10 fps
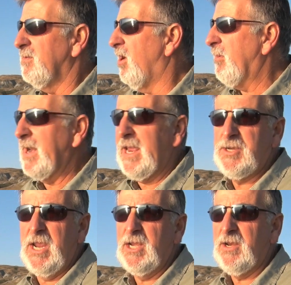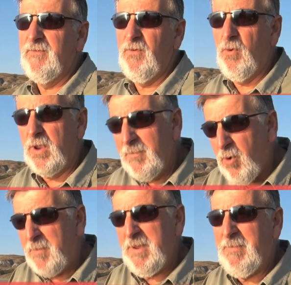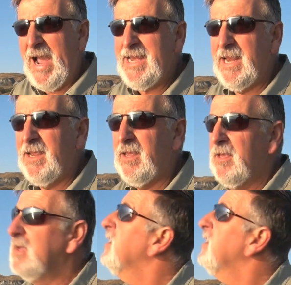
not really attentive or you might be baiting